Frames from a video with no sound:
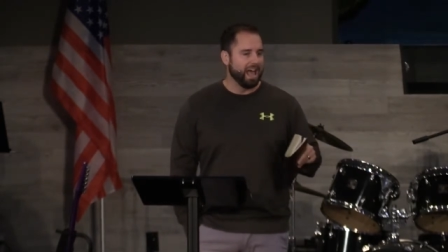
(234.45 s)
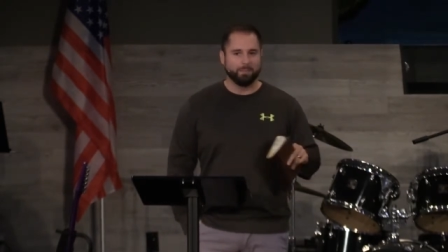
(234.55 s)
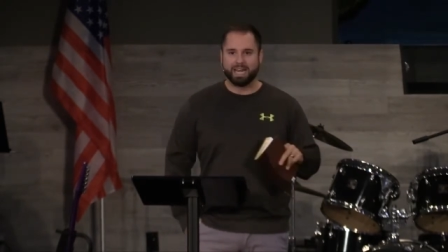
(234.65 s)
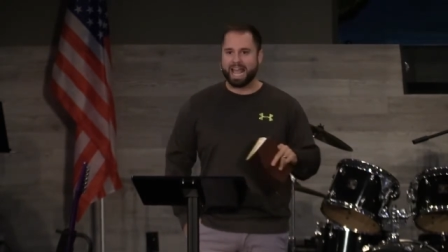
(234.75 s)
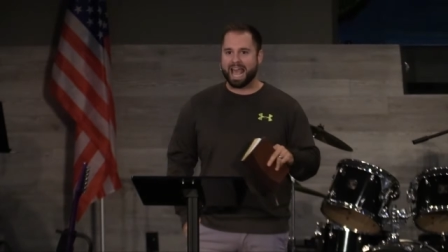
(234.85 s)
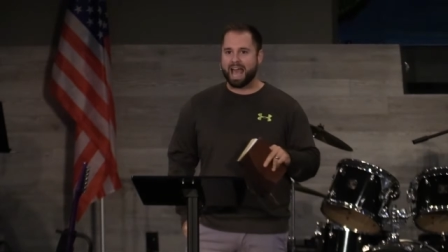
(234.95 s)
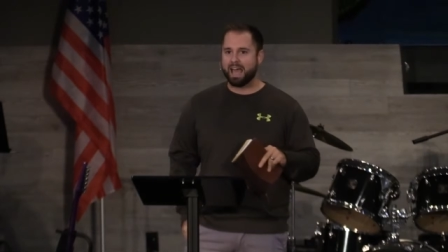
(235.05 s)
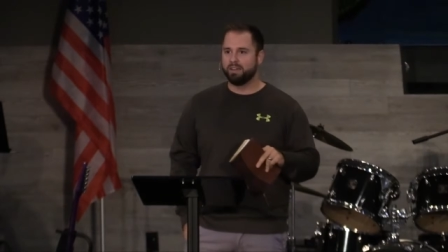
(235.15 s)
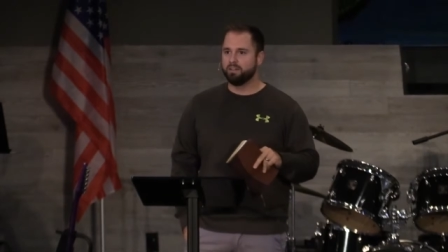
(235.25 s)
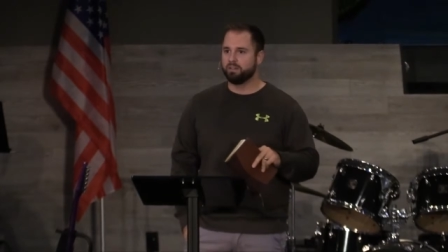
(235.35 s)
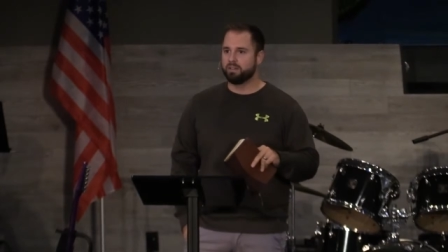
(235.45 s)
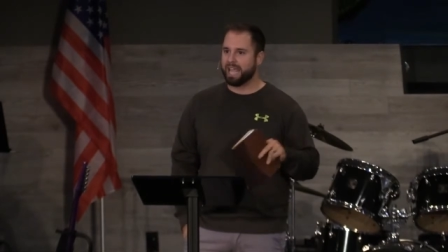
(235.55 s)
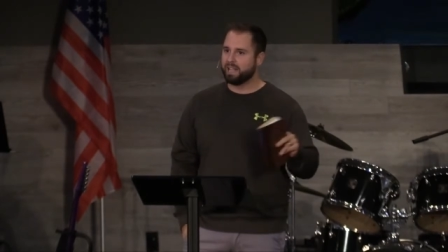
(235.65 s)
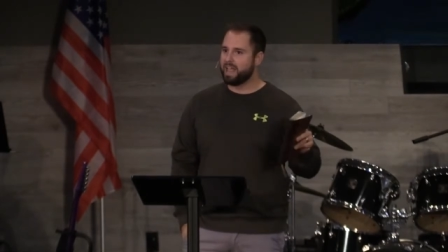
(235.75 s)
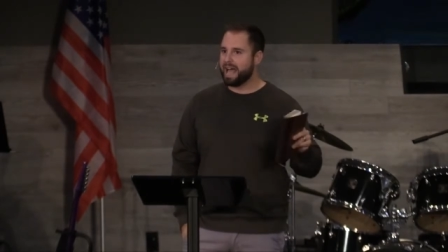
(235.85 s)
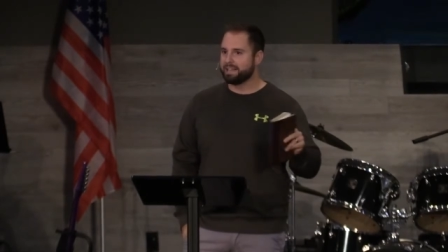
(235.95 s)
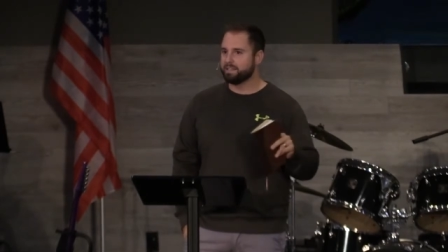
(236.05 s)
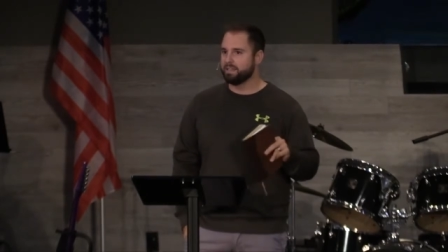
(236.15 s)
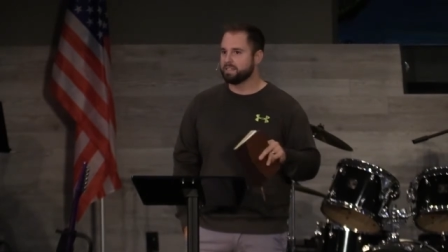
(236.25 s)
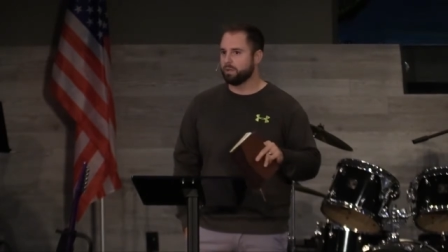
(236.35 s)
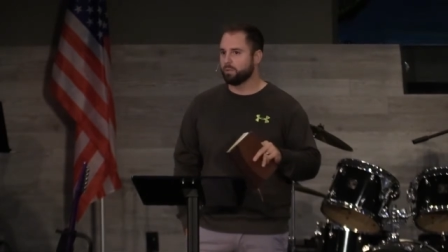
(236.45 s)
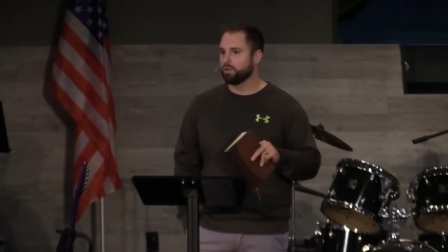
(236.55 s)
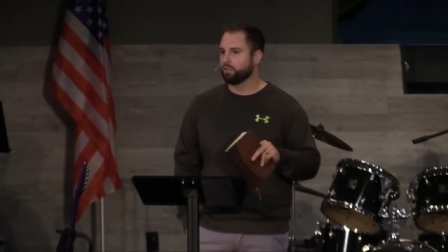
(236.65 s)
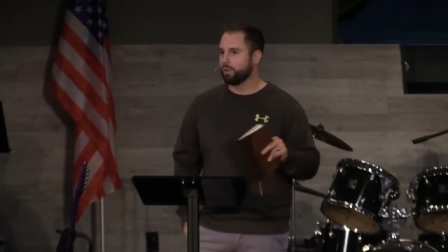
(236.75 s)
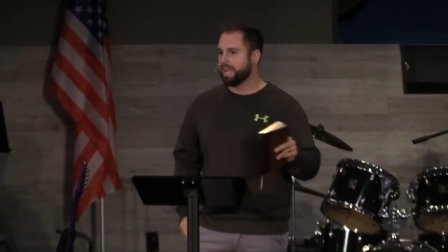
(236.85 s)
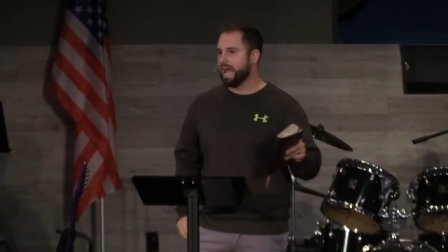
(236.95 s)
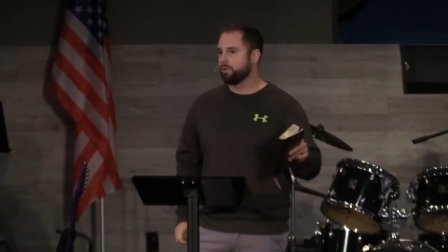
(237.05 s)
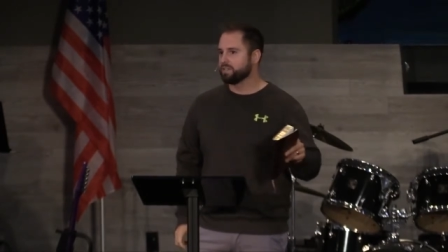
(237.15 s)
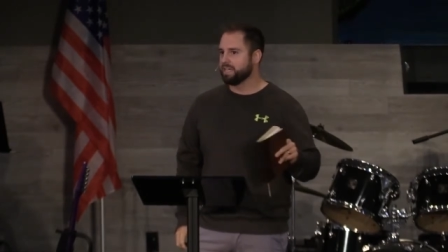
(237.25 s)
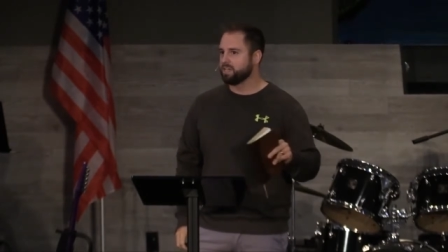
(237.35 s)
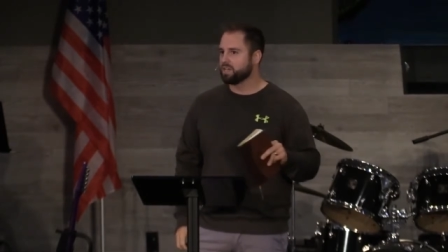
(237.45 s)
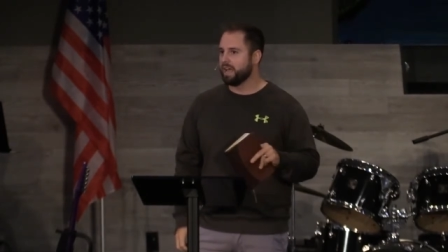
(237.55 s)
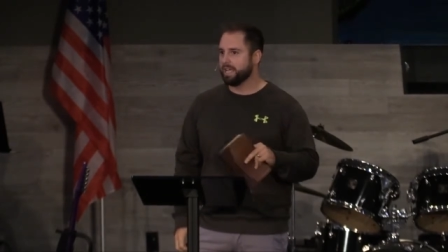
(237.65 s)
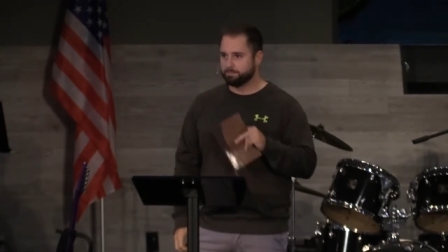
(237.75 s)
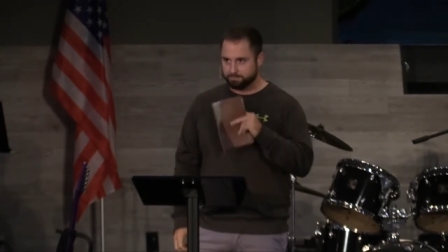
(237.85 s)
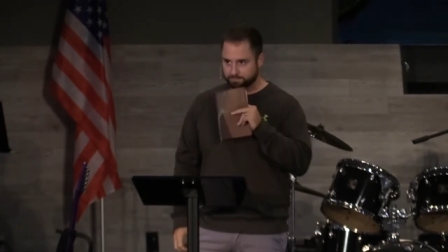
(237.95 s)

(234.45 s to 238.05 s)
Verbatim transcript: I mean, I had night classes, they were three hours each night